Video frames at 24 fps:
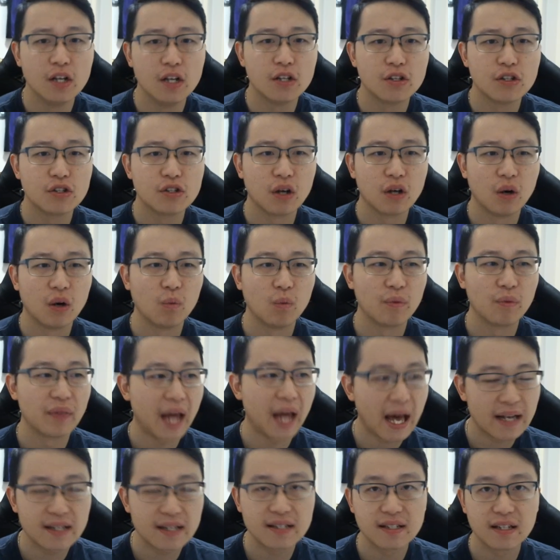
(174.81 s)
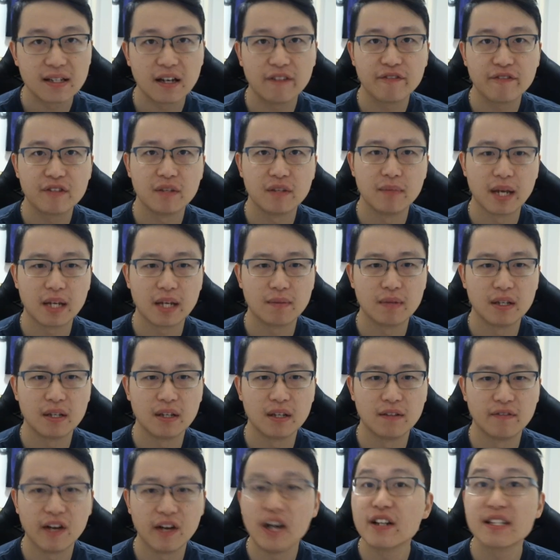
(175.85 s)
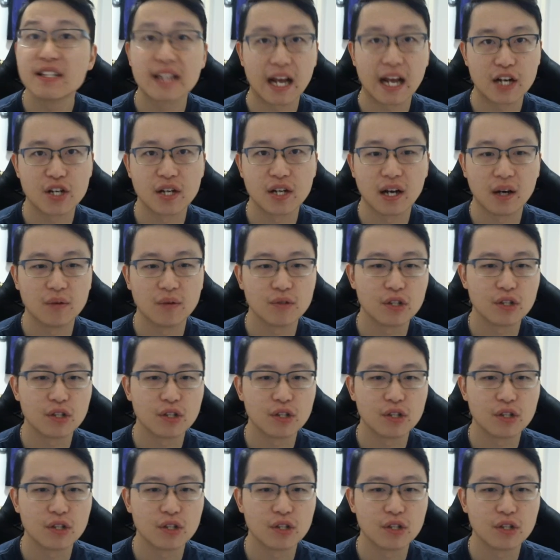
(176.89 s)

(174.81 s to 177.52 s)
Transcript: So that is enough to make me very sketched out.